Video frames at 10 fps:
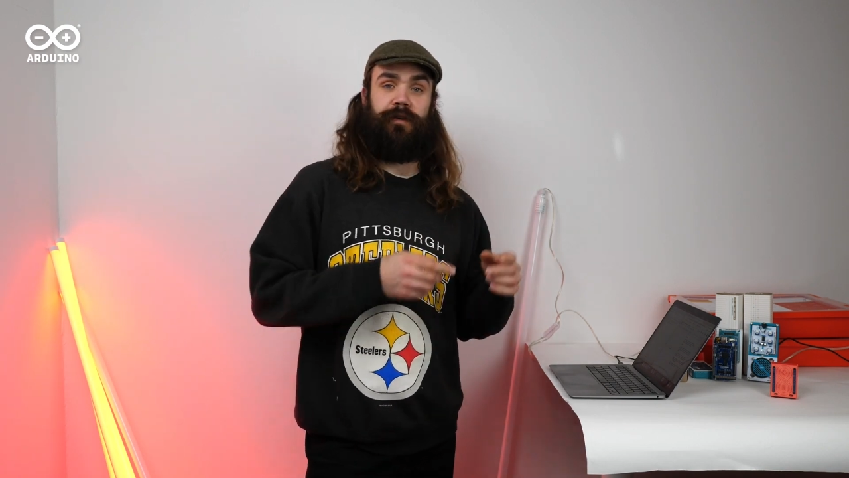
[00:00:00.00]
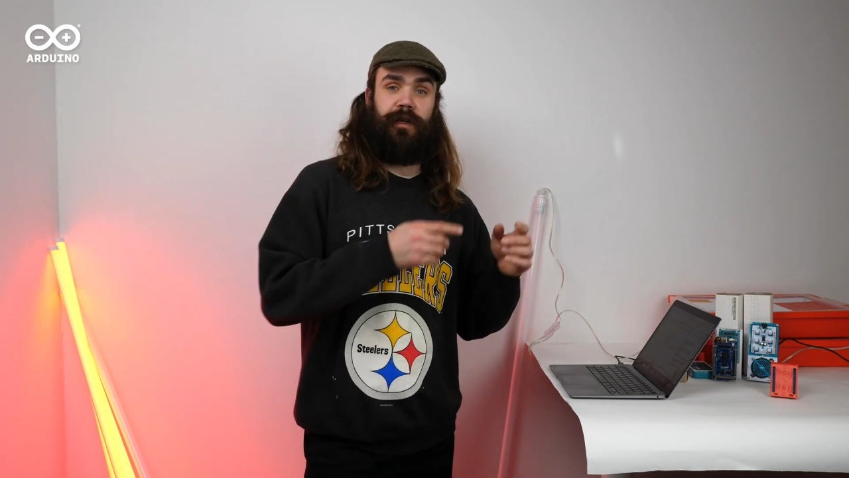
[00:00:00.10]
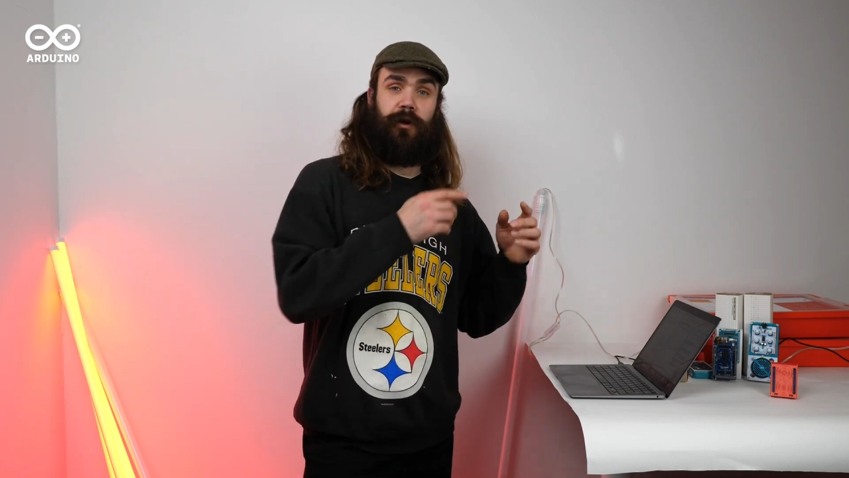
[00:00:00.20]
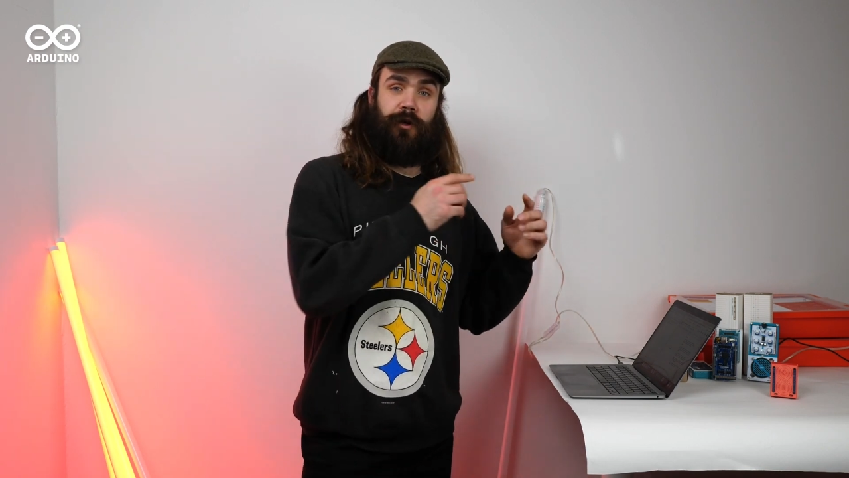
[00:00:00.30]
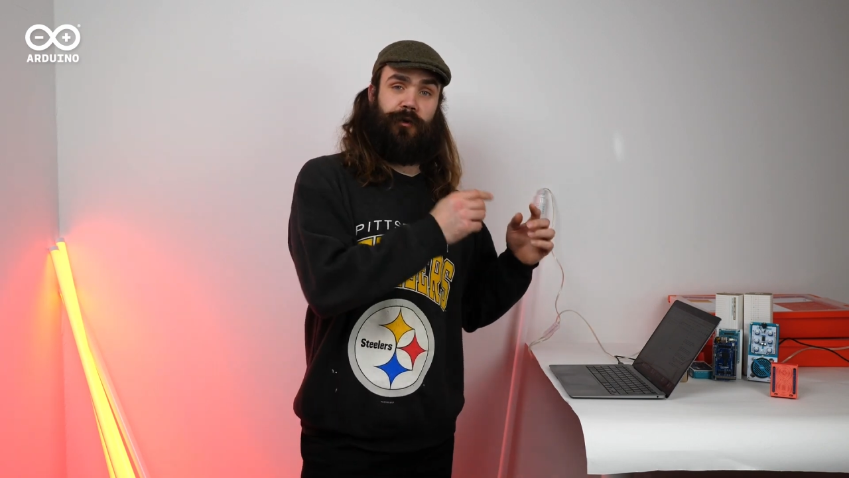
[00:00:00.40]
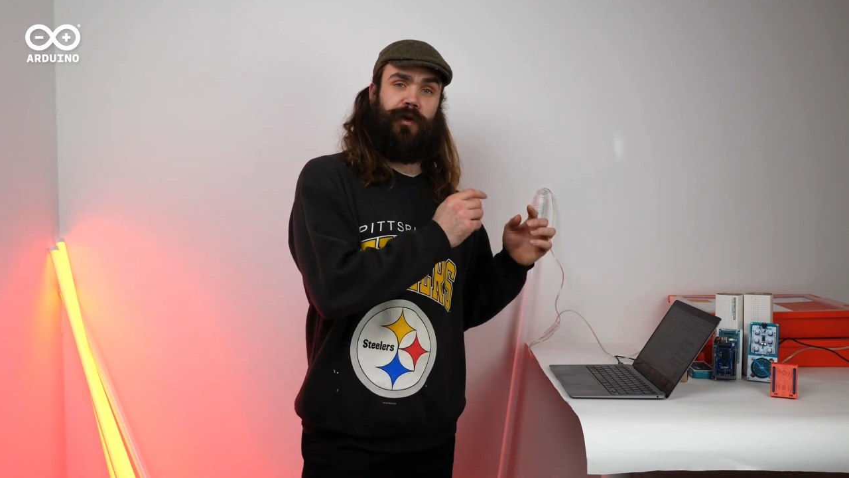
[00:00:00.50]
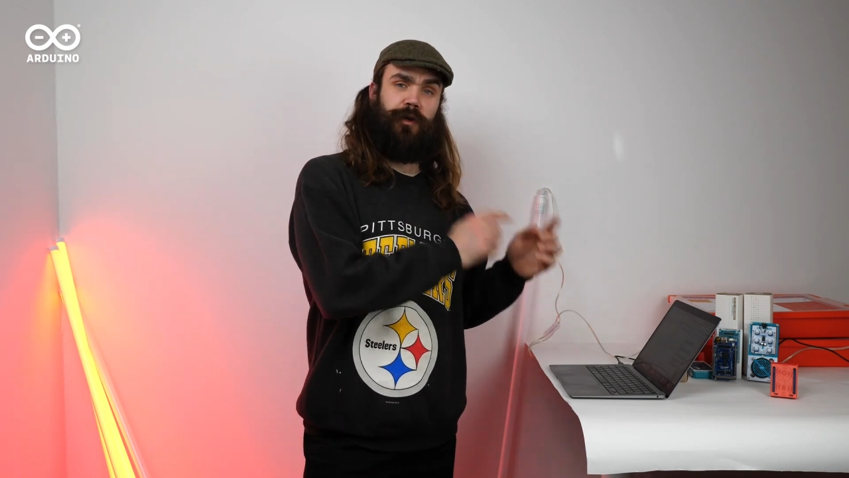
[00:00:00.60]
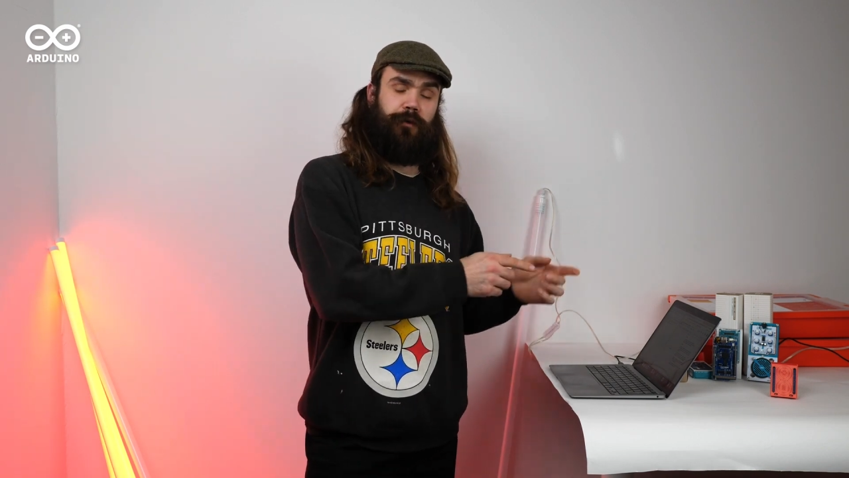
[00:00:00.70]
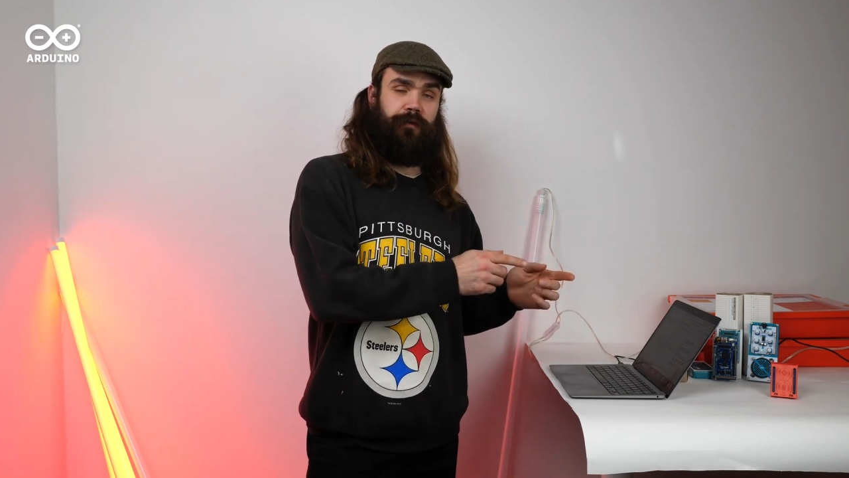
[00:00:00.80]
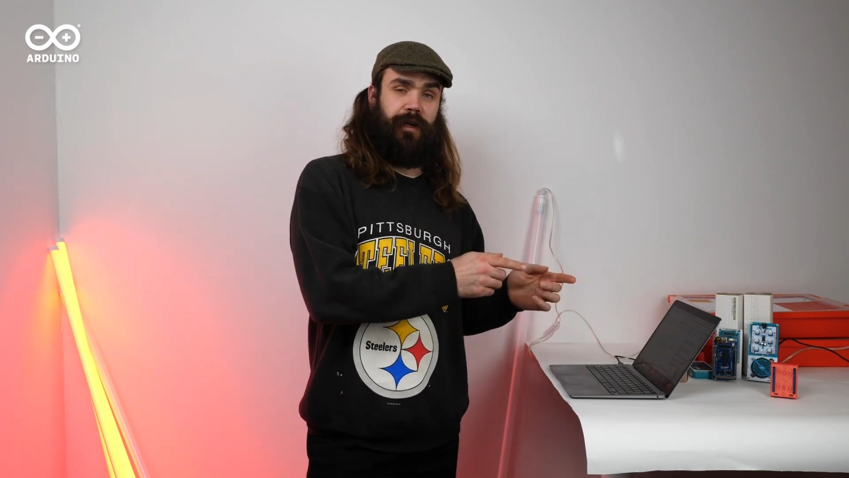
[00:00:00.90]
the
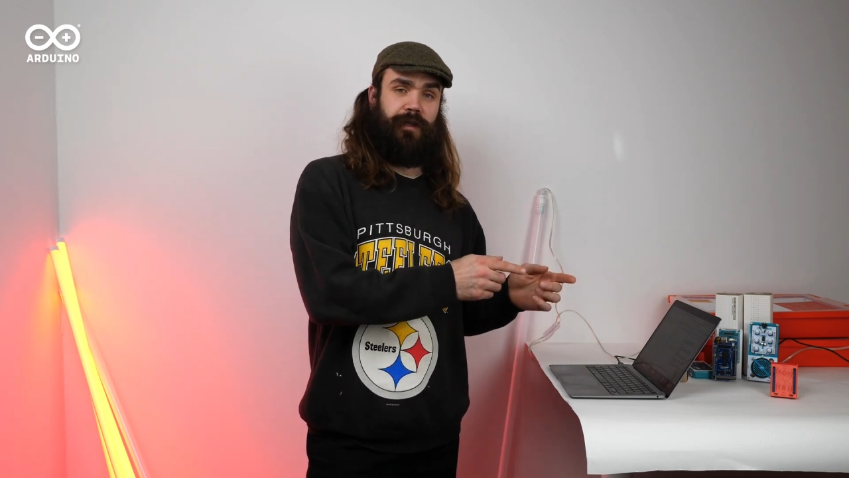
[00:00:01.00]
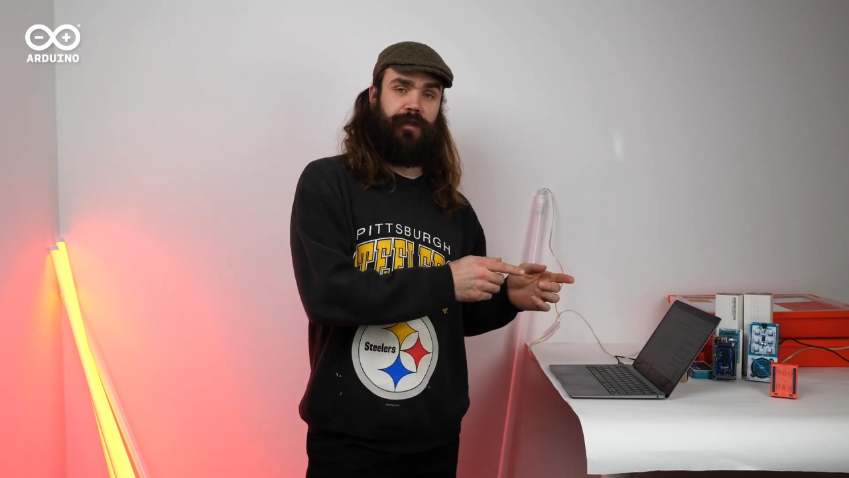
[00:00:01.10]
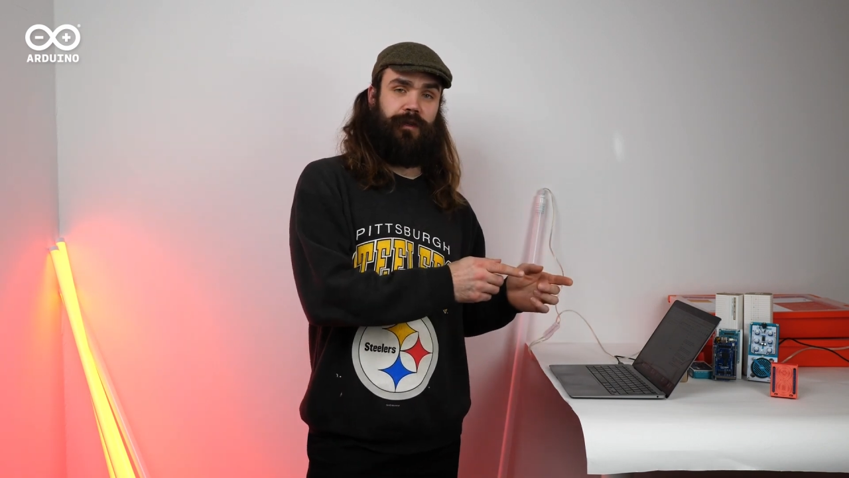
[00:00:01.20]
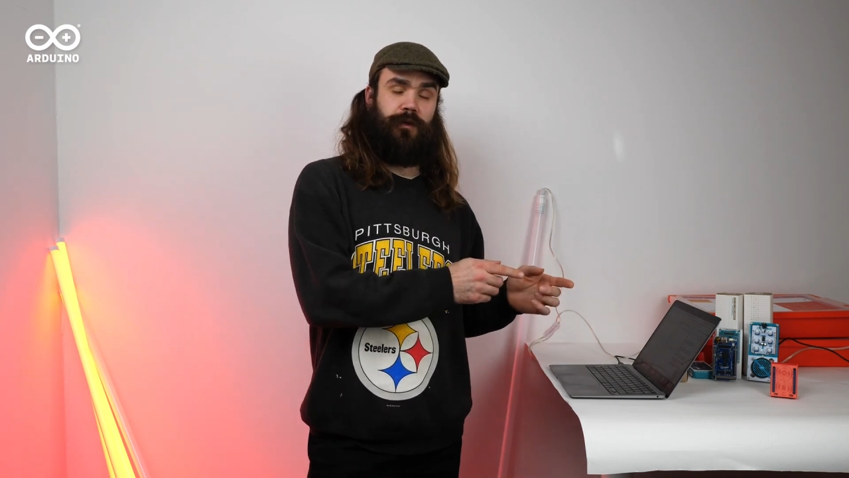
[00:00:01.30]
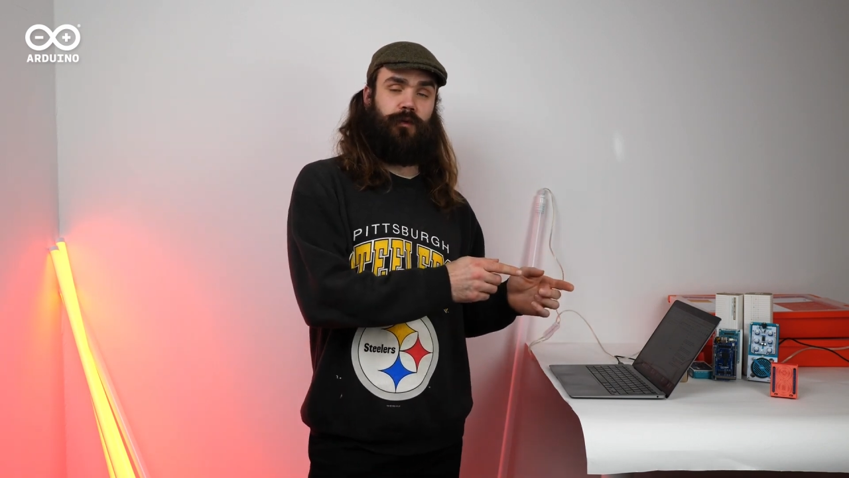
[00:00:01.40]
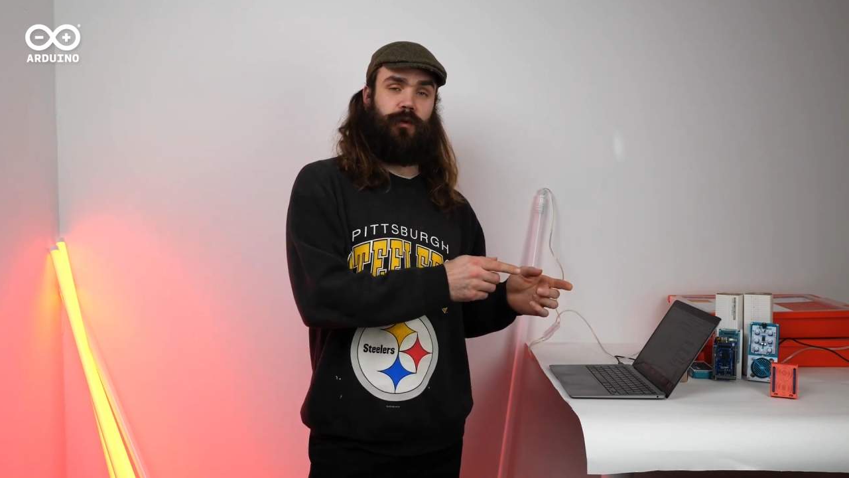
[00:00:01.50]
Arduino device,